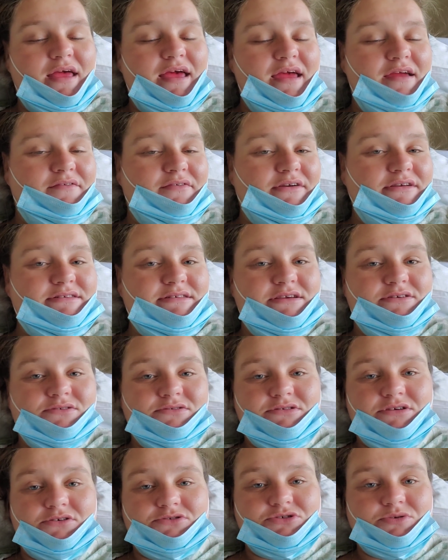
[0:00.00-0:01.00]
every single
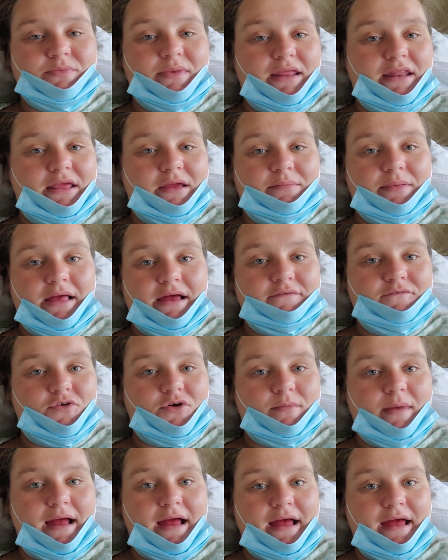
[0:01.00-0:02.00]
social media
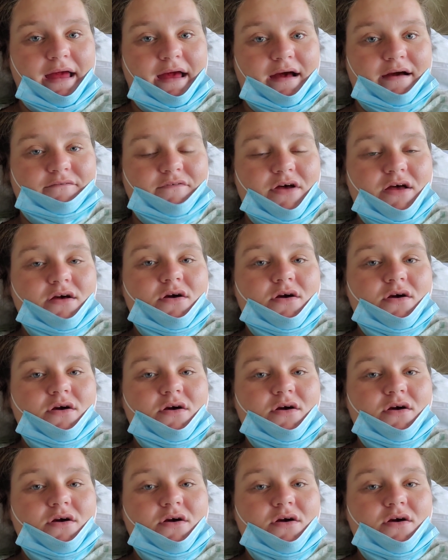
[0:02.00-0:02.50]
platform I have